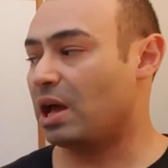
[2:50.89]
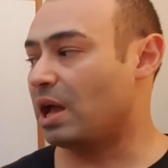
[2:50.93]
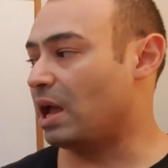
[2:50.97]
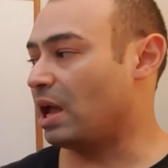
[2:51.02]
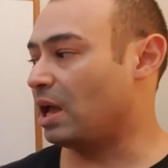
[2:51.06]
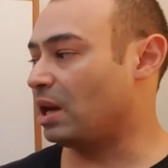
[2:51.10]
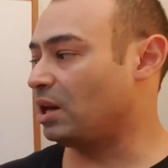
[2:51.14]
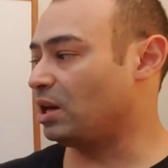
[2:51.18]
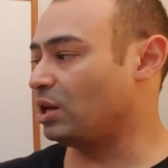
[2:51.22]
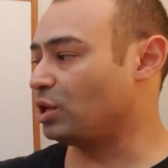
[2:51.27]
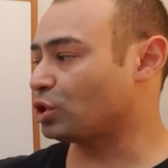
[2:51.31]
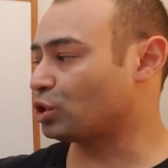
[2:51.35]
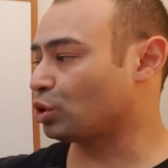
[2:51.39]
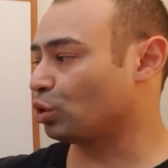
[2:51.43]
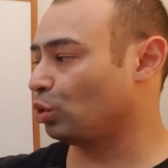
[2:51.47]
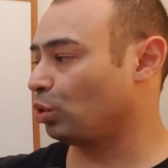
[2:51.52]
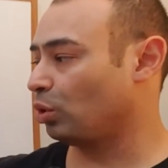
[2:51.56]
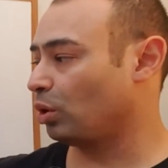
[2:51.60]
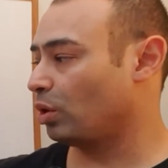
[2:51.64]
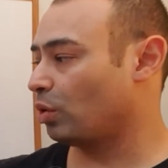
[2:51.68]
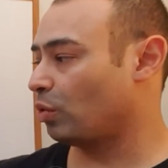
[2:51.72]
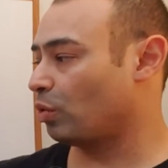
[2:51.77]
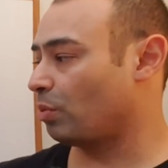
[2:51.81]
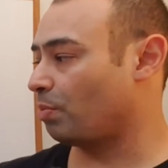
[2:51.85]

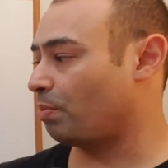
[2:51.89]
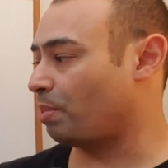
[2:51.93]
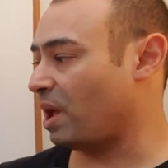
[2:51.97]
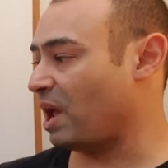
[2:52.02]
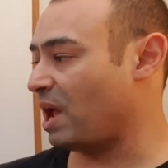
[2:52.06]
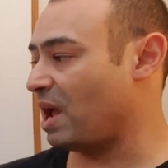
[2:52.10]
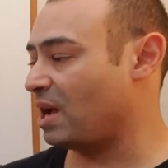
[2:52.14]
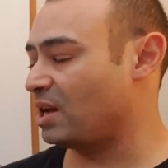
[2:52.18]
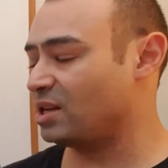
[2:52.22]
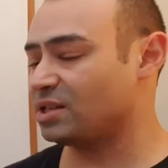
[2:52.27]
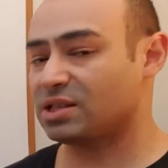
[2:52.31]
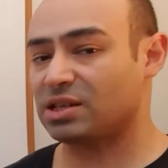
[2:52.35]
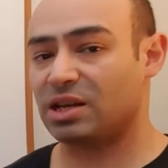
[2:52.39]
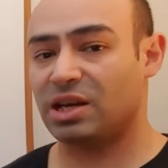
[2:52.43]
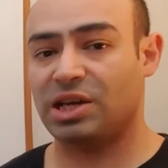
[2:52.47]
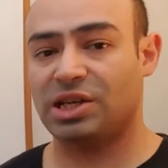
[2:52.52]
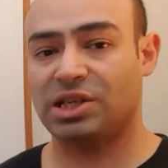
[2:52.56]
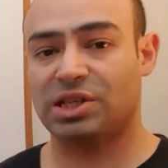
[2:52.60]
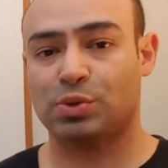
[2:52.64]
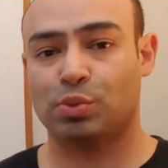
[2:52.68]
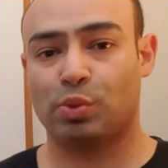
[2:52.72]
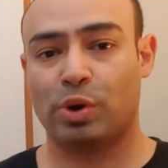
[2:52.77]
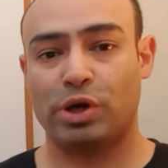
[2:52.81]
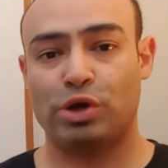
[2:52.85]
Initial repairs
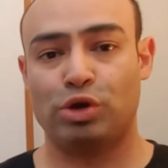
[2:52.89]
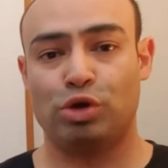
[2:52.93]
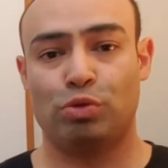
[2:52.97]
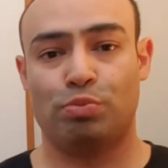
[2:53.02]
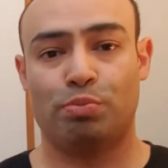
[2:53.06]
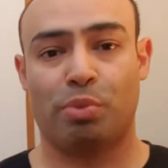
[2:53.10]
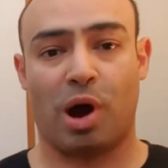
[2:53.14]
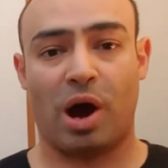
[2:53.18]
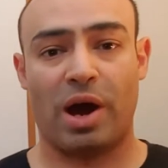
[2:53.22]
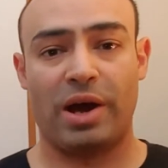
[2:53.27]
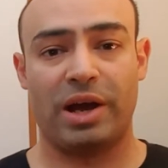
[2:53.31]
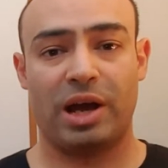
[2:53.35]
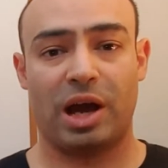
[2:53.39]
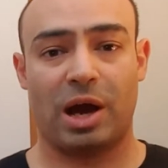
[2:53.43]
is when you buy